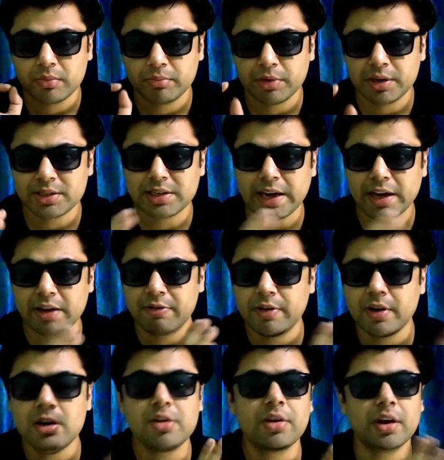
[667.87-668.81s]
it's like
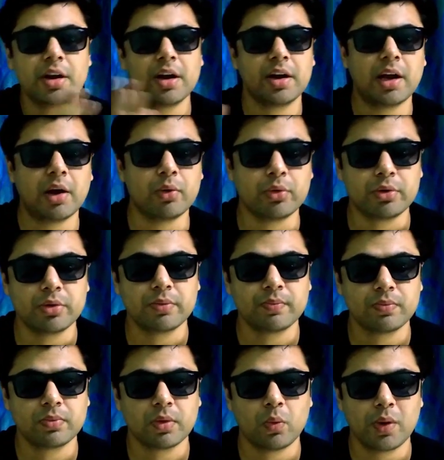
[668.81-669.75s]
filtering it out,
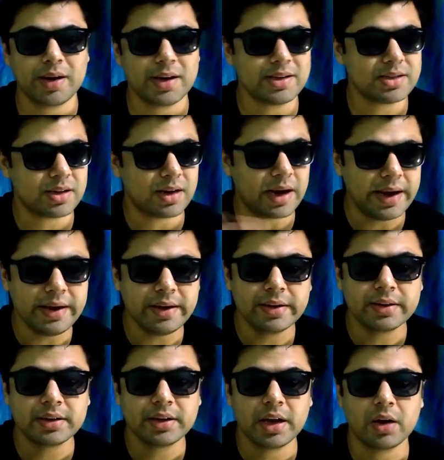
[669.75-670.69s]
what is right
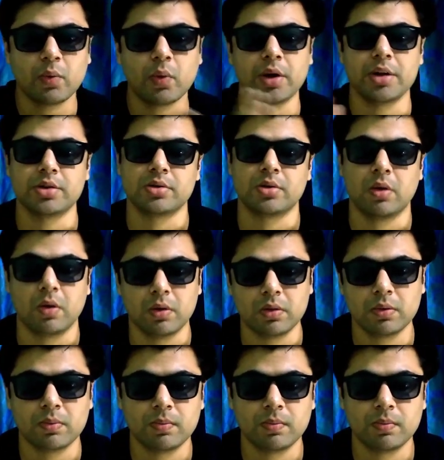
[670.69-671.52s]
and what is wrong.